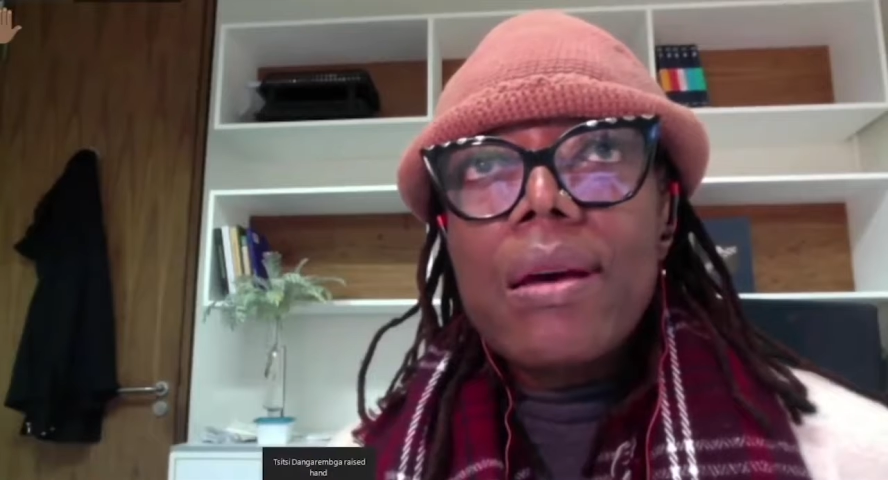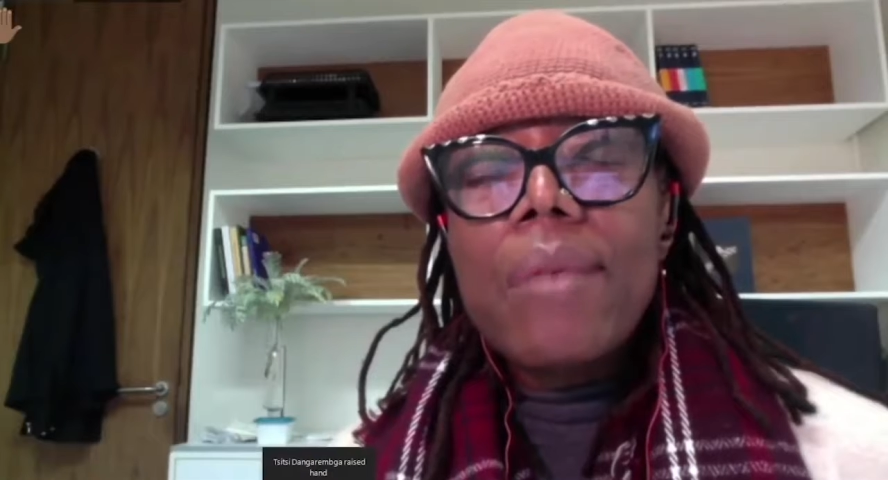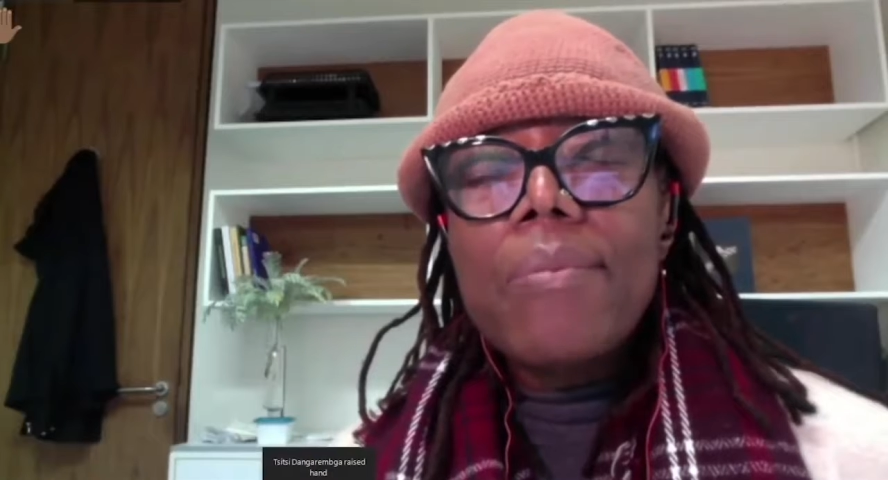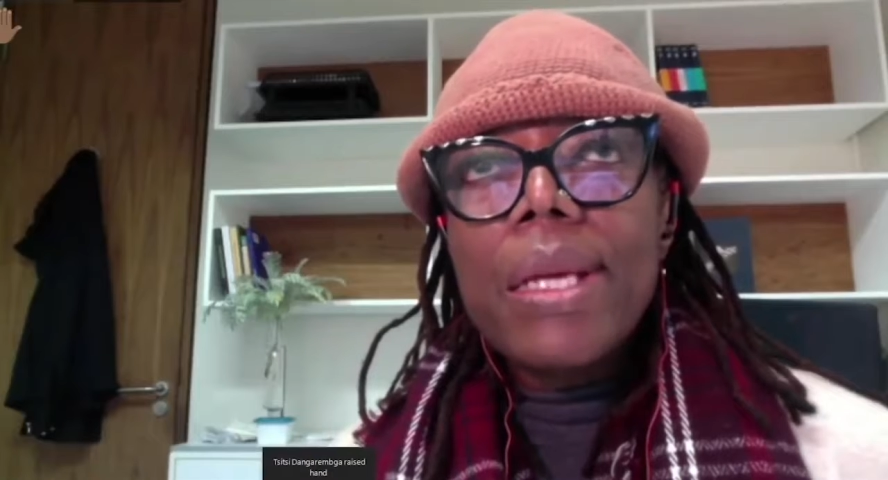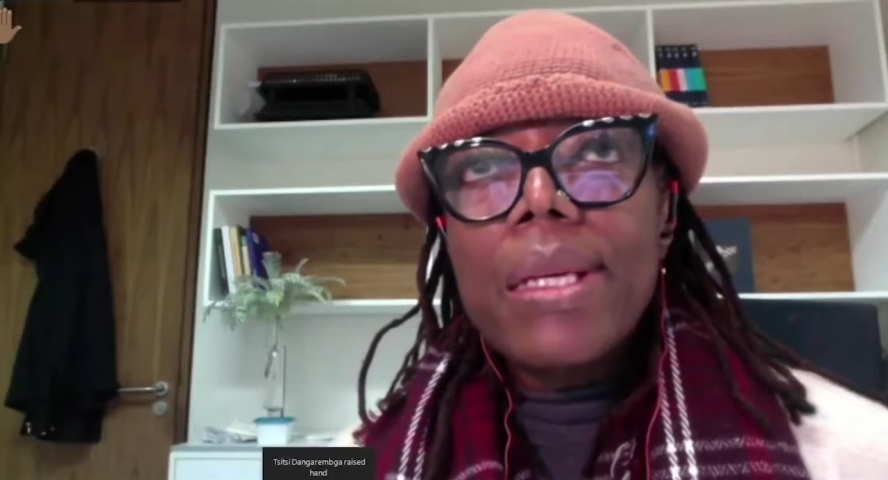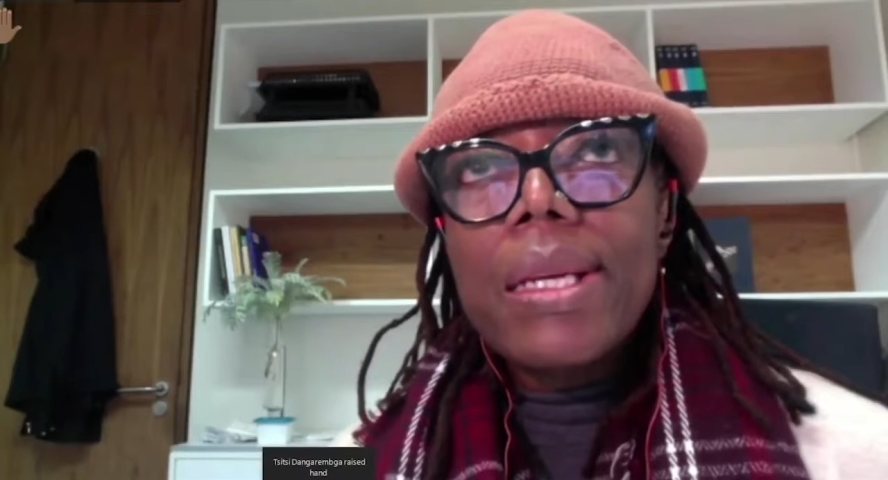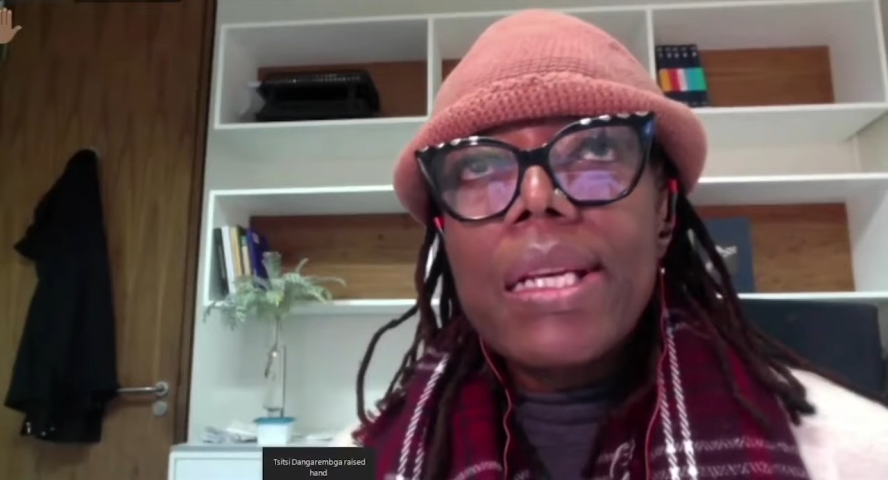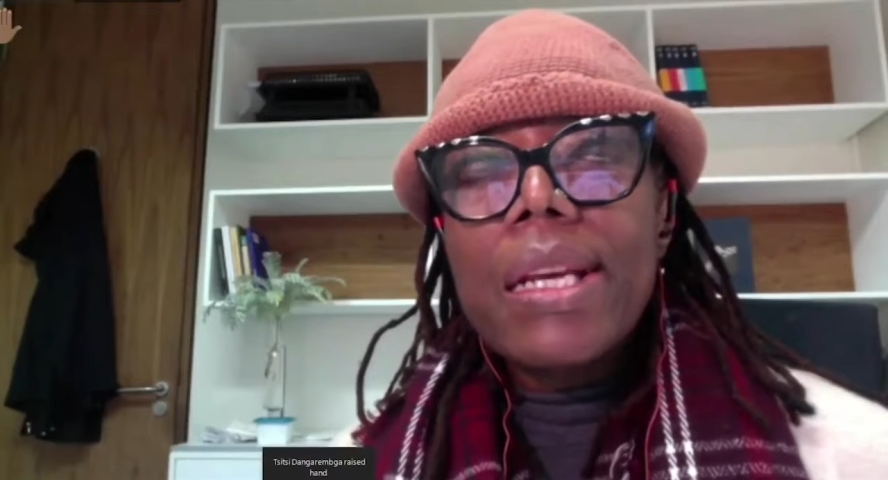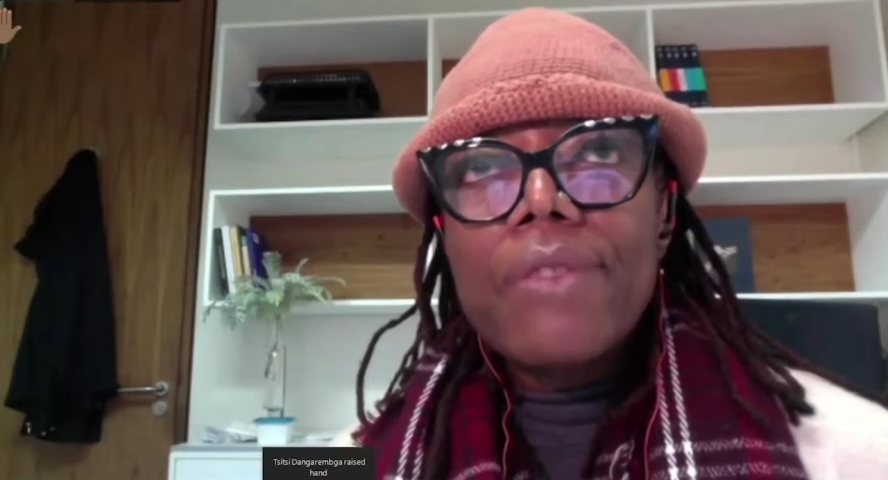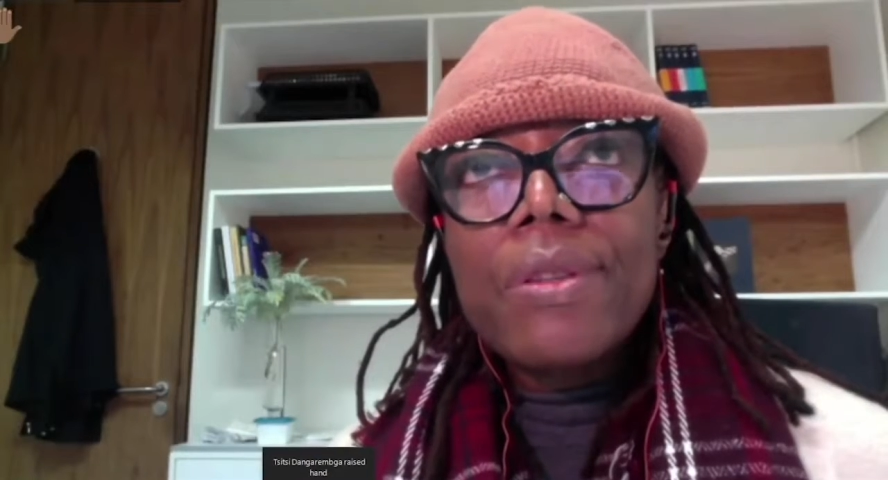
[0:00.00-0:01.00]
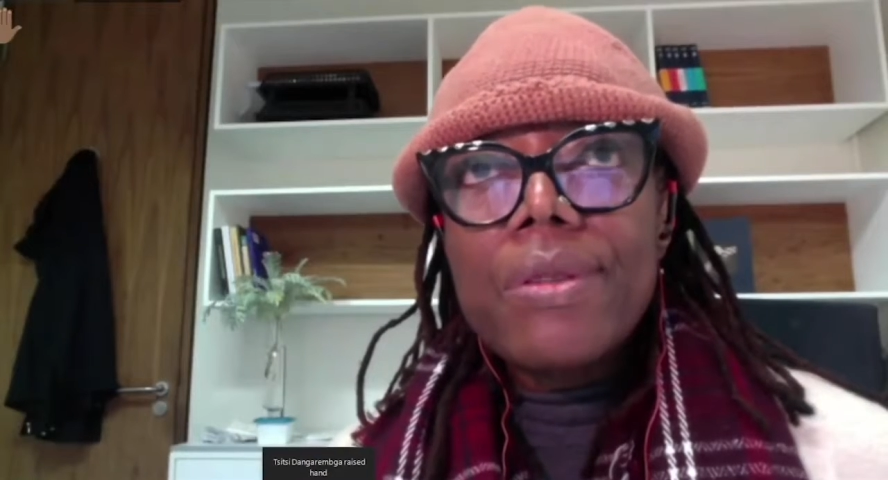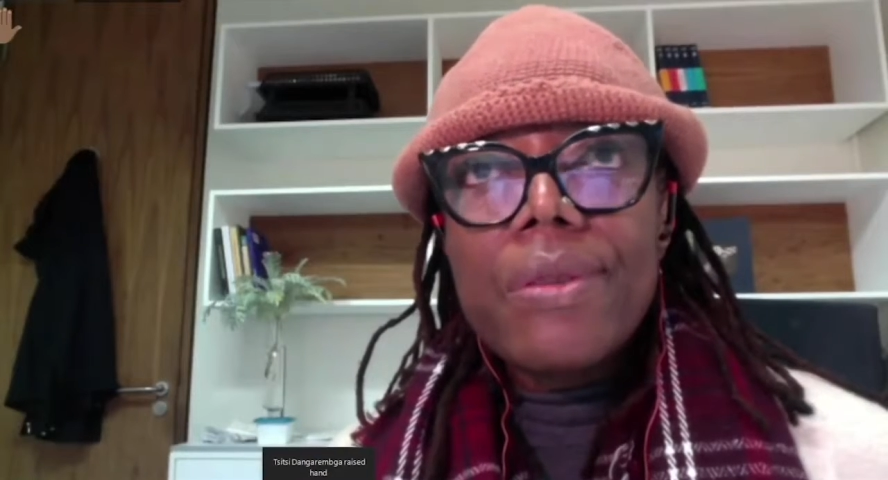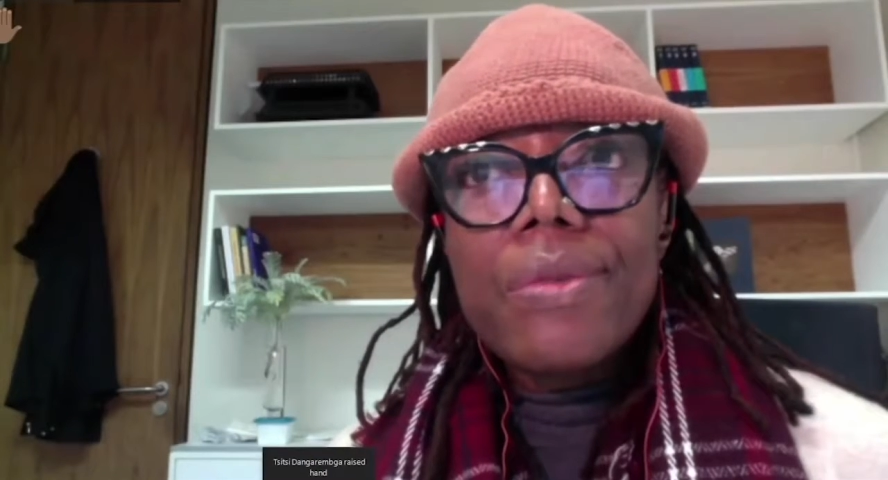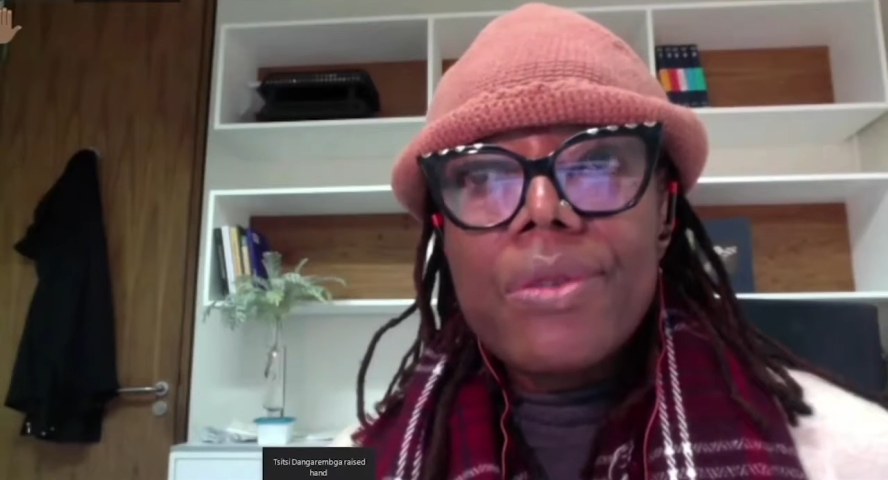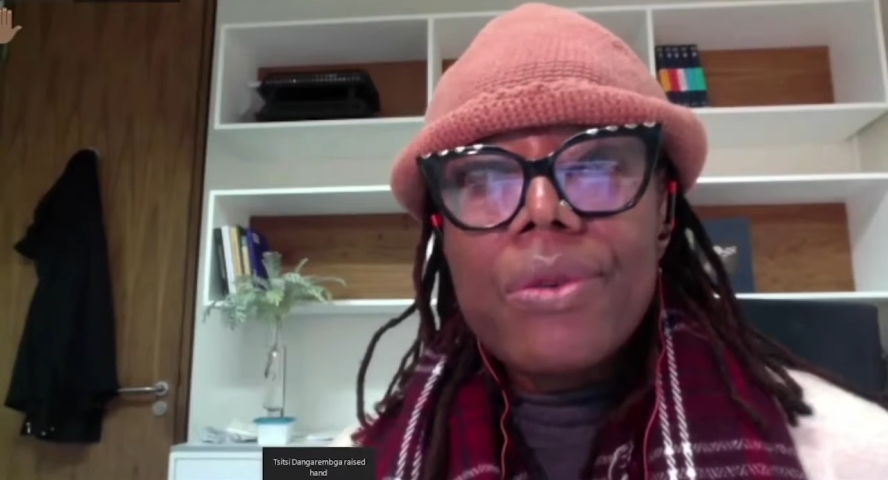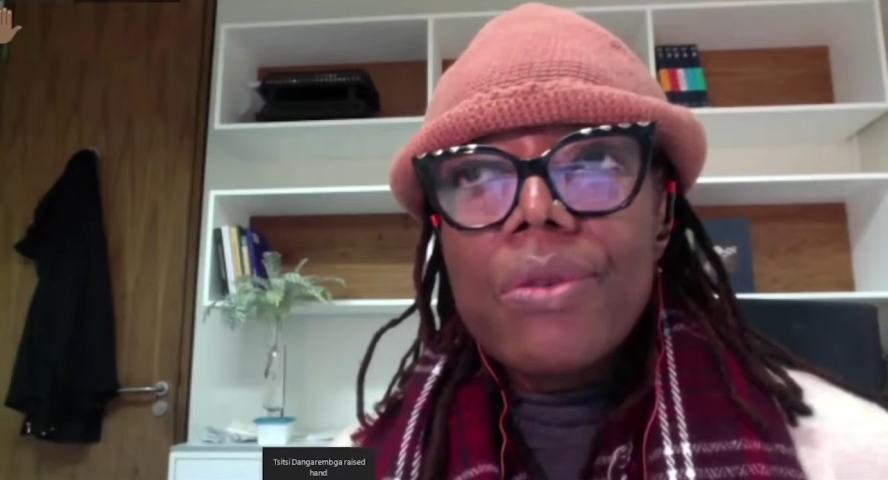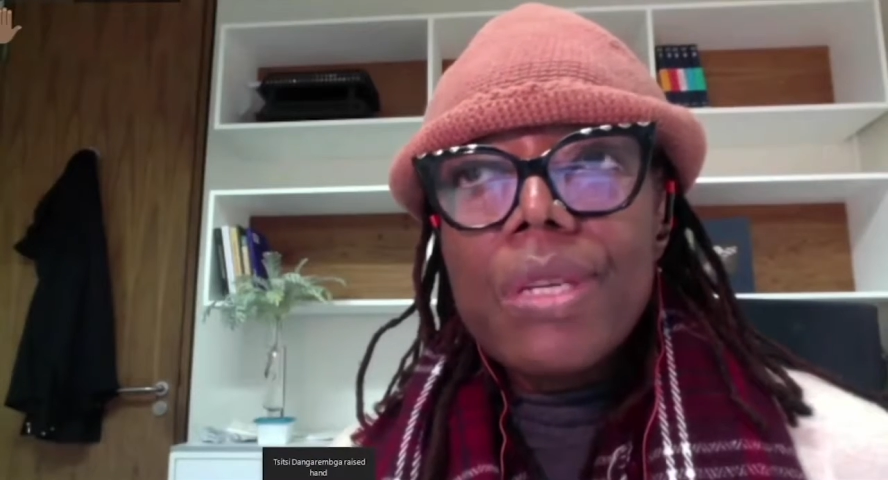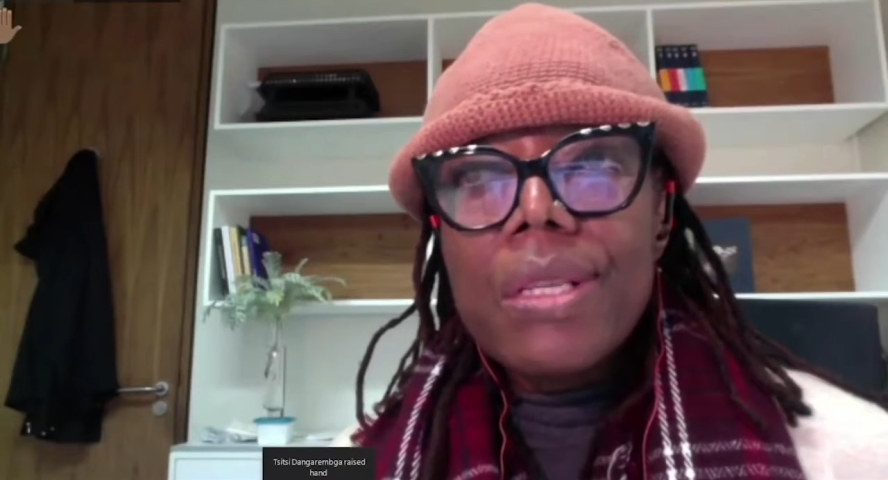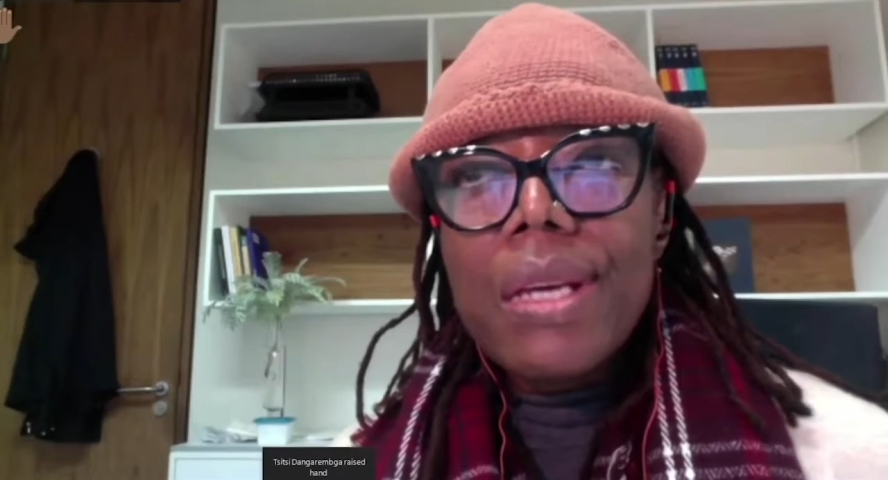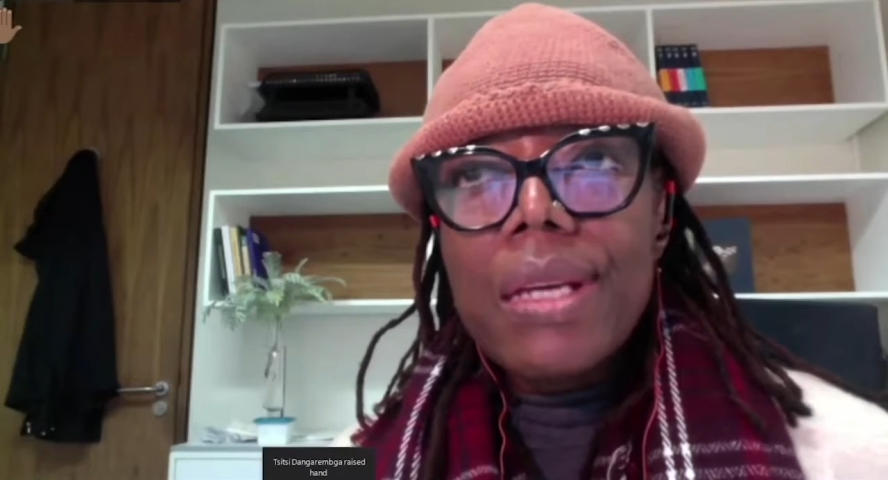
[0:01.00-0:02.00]
are many levels of
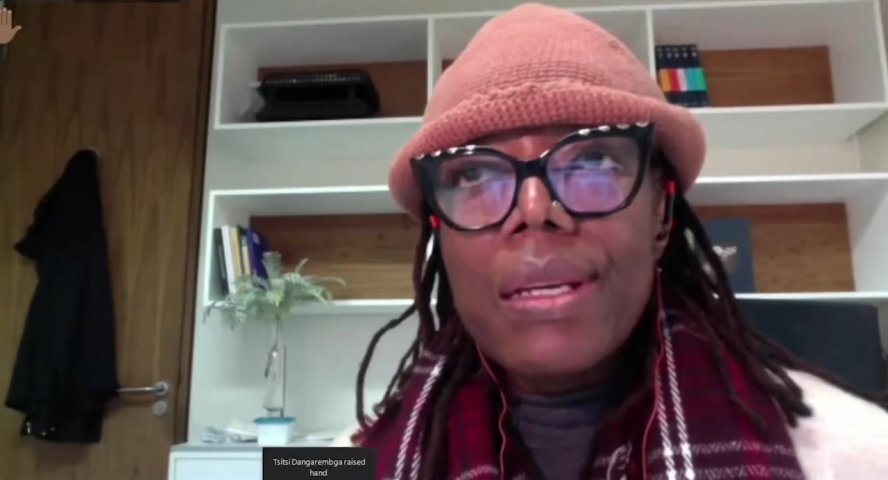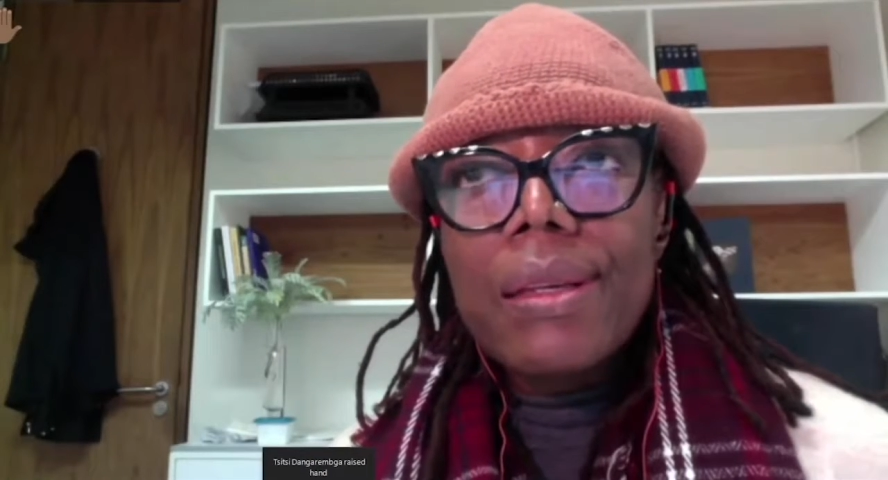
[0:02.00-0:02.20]
storytelling.